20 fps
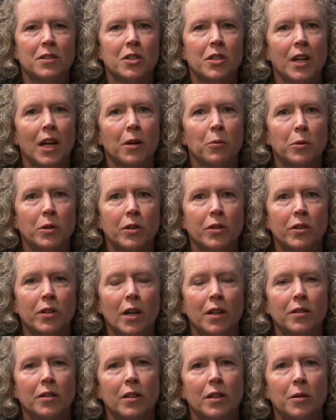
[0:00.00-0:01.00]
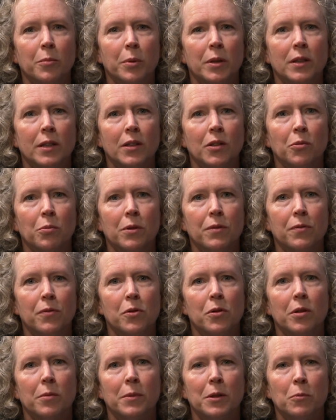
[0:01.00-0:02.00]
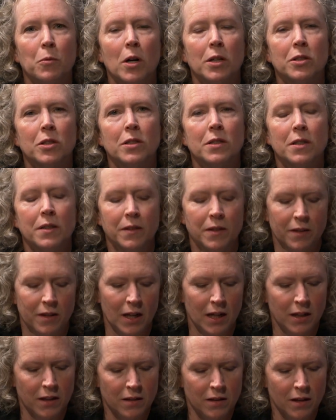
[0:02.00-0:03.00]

today we're discussing police reform in Washington State.